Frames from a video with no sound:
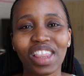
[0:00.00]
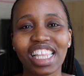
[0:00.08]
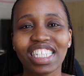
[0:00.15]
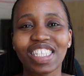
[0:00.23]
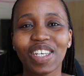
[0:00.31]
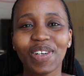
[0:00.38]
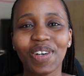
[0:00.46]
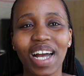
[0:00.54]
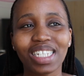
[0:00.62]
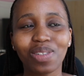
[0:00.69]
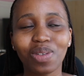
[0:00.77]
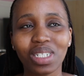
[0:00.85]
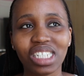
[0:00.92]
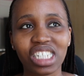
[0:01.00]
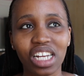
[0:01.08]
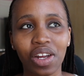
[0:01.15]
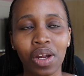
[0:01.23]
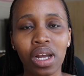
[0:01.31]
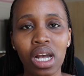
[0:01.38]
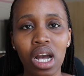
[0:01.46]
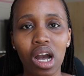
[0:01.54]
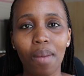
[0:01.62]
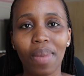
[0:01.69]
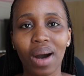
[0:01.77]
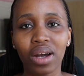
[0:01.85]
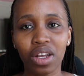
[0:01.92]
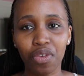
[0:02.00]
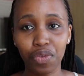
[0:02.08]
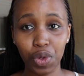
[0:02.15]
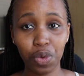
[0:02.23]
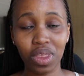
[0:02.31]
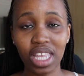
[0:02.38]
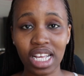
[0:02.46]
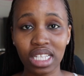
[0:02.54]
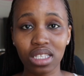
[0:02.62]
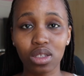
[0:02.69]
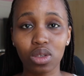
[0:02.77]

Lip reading: So I just want to share about a few things.